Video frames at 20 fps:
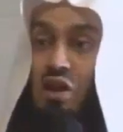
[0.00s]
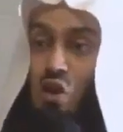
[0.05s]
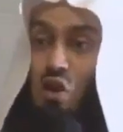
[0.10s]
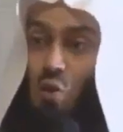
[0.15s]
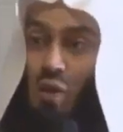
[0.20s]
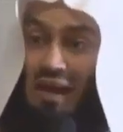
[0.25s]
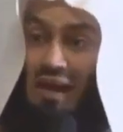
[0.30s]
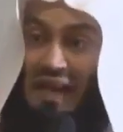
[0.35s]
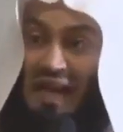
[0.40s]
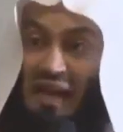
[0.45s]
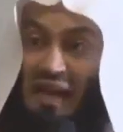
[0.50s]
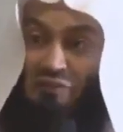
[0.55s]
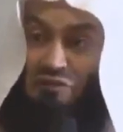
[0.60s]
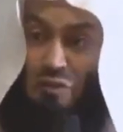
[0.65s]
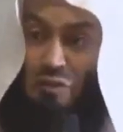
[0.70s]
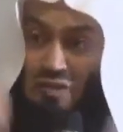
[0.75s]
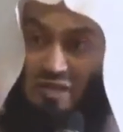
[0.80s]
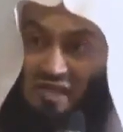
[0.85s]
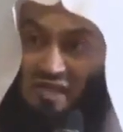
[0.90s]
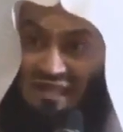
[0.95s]
You will
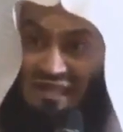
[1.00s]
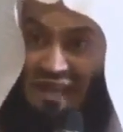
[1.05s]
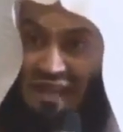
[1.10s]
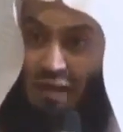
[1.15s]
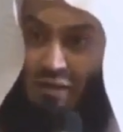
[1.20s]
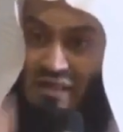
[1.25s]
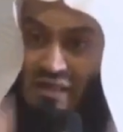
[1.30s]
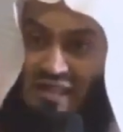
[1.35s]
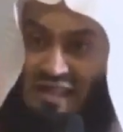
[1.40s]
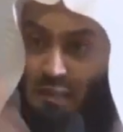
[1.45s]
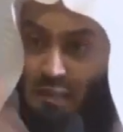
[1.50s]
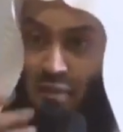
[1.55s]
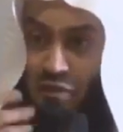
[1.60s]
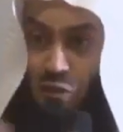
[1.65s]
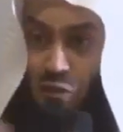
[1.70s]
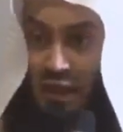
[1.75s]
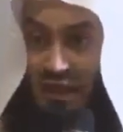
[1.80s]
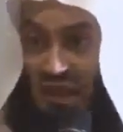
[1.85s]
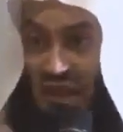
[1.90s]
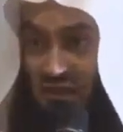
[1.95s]
have to discount some
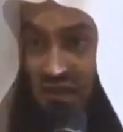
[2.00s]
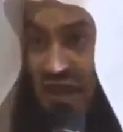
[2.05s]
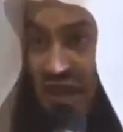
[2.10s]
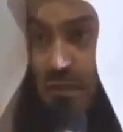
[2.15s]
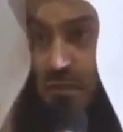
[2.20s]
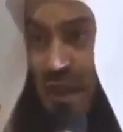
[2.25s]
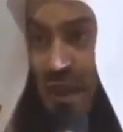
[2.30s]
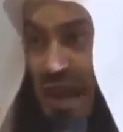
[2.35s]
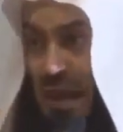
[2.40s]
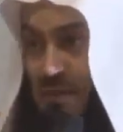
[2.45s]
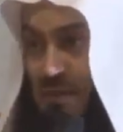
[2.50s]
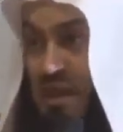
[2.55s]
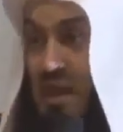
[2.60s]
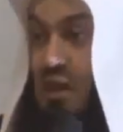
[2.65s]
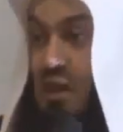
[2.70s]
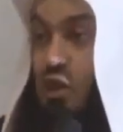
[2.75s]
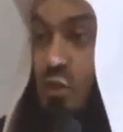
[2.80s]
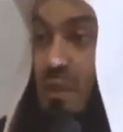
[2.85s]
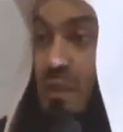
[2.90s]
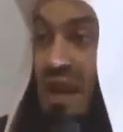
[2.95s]
of what I've said, perhaps.
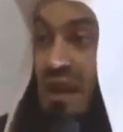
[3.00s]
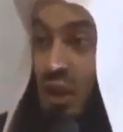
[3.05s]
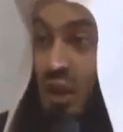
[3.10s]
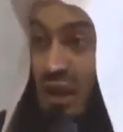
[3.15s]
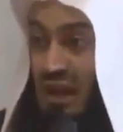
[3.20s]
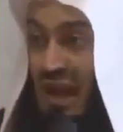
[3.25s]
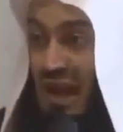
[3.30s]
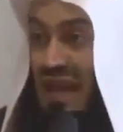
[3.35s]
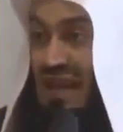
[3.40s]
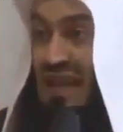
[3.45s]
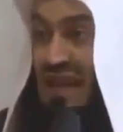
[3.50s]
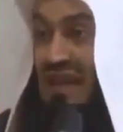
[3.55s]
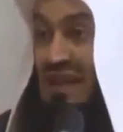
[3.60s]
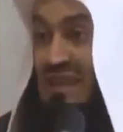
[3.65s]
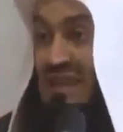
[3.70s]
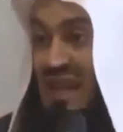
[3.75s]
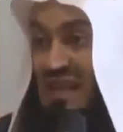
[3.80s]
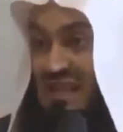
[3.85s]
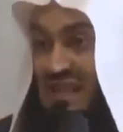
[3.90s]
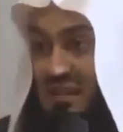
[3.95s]
You may not like it.
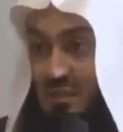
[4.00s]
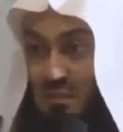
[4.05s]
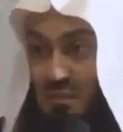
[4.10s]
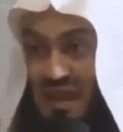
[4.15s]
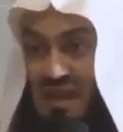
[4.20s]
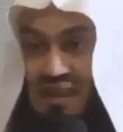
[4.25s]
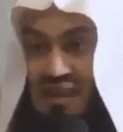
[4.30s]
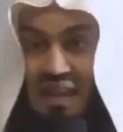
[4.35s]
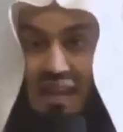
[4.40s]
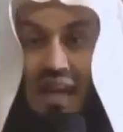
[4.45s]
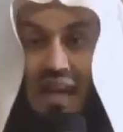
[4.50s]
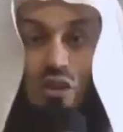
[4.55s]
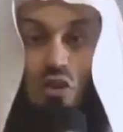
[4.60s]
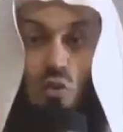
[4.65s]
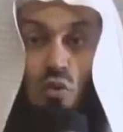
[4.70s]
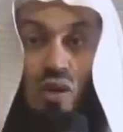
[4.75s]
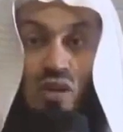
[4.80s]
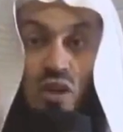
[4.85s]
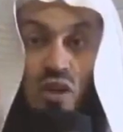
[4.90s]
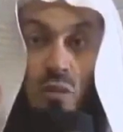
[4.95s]
It doesn't mean that
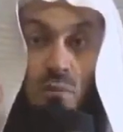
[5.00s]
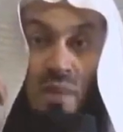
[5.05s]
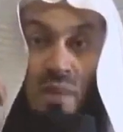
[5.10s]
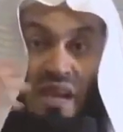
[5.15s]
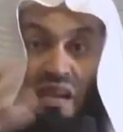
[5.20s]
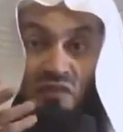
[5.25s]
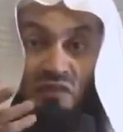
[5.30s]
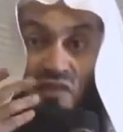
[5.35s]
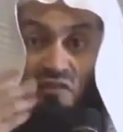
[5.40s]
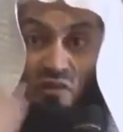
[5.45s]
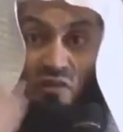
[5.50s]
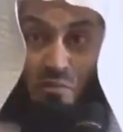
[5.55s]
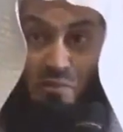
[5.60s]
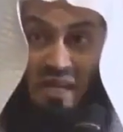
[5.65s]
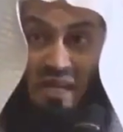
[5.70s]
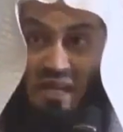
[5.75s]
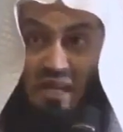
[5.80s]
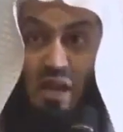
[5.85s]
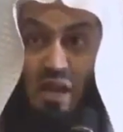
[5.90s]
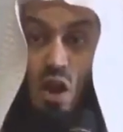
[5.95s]
you will not benefit from
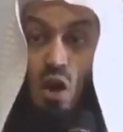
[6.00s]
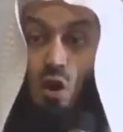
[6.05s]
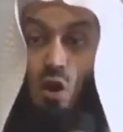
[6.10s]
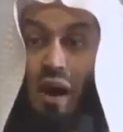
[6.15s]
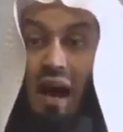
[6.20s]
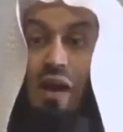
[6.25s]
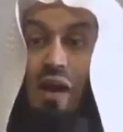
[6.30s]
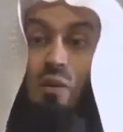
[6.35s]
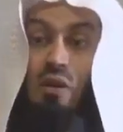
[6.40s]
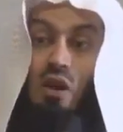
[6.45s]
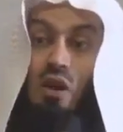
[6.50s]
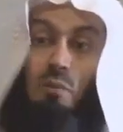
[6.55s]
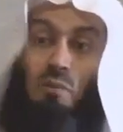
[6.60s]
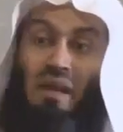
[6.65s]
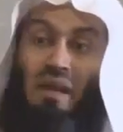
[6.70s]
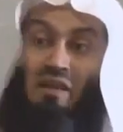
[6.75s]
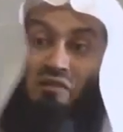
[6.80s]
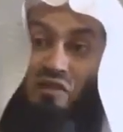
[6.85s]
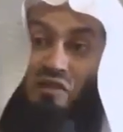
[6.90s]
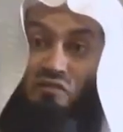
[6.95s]
me or I will
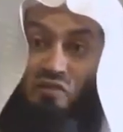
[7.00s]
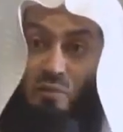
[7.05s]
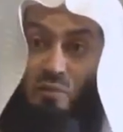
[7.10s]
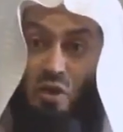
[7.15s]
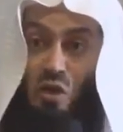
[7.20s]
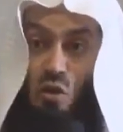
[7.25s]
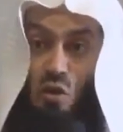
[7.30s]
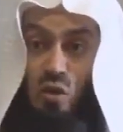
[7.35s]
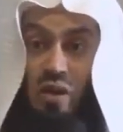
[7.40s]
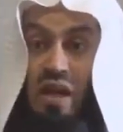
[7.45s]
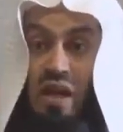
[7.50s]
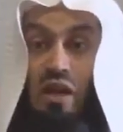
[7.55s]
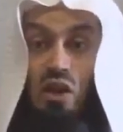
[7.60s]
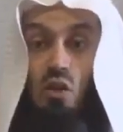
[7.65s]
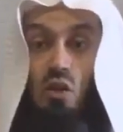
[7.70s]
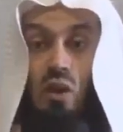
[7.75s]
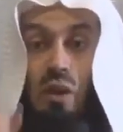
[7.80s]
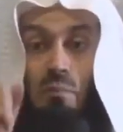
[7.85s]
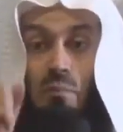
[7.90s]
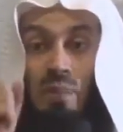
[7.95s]
not benefit from you.
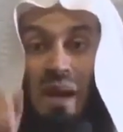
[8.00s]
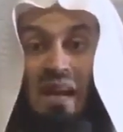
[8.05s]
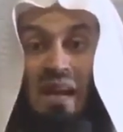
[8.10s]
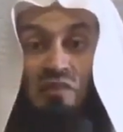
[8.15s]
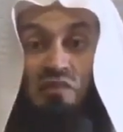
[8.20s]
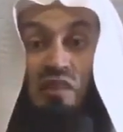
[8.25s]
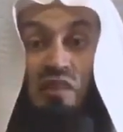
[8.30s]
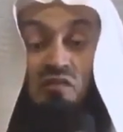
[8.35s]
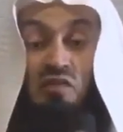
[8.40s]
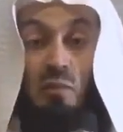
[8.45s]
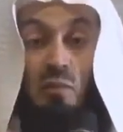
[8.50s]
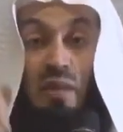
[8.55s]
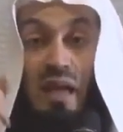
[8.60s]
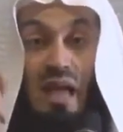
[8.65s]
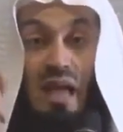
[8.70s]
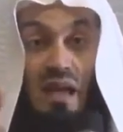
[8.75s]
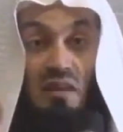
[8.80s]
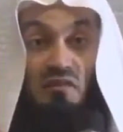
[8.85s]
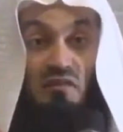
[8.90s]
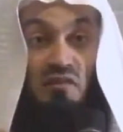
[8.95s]
You will benefit from
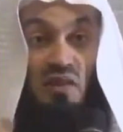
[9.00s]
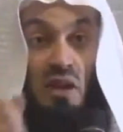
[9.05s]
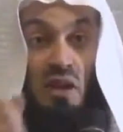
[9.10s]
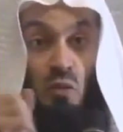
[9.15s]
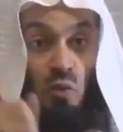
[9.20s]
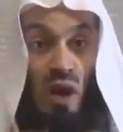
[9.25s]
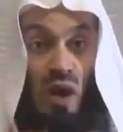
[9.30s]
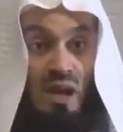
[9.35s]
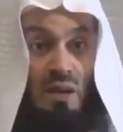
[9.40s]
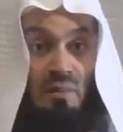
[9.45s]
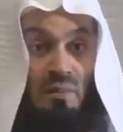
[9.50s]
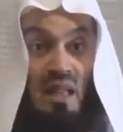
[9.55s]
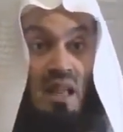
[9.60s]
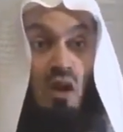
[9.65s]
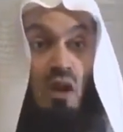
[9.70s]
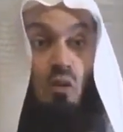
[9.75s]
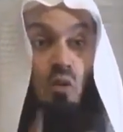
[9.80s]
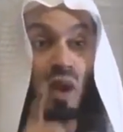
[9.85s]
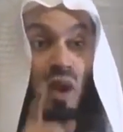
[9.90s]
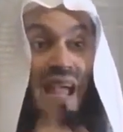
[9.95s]
everyone
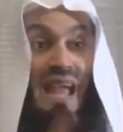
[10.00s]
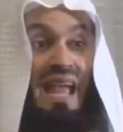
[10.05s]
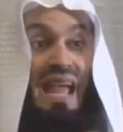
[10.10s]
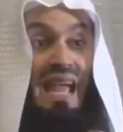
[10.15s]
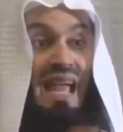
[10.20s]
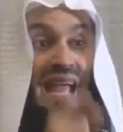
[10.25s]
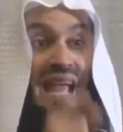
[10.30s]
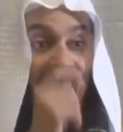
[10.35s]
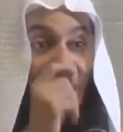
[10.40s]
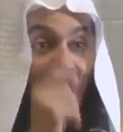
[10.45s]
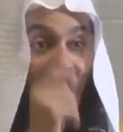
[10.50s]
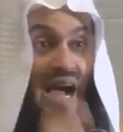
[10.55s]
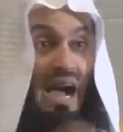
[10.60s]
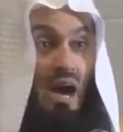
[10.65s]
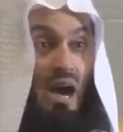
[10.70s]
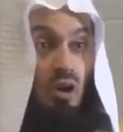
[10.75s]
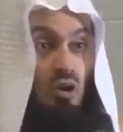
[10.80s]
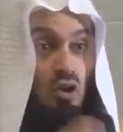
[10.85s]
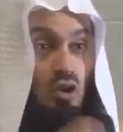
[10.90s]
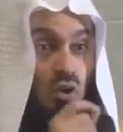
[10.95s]
where and
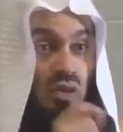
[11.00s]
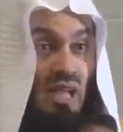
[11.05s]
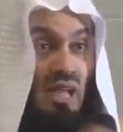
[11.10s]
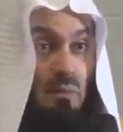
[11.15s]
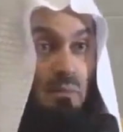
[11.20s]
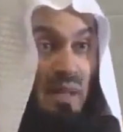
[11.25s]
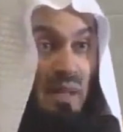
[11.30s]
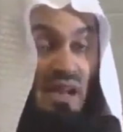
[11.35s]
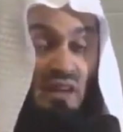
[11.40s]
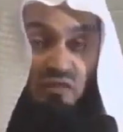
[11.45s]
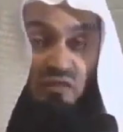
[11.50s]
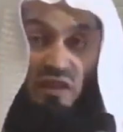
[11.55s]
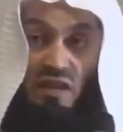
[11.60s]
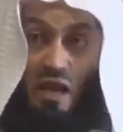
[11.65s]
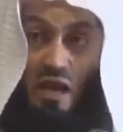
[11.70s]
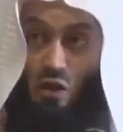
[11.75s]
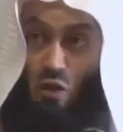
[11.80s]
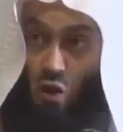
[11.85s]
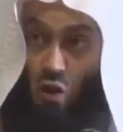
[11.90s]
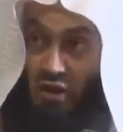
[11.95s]
how you can
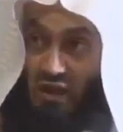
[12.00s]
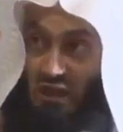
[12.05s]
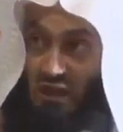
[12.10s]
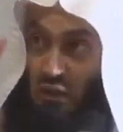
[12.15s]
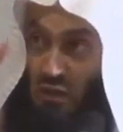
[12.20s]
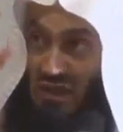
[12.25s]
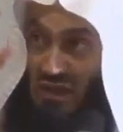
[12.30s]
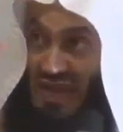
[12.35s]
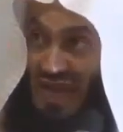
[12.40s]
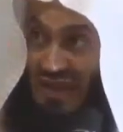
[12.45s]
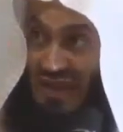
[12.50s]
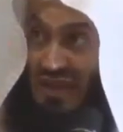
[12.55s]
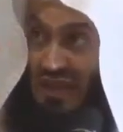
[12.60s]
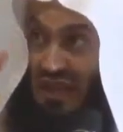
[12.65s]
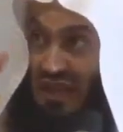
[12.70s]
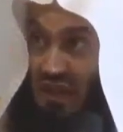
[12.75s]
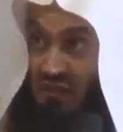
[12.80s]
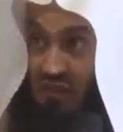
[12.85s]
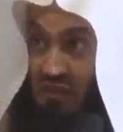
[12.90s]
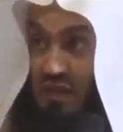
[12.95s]
benefit according to that
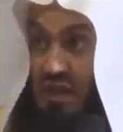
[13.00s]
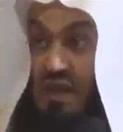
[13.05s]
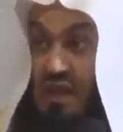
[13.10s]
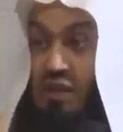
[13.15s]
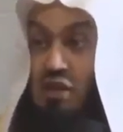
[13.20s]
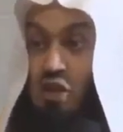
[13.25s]
level.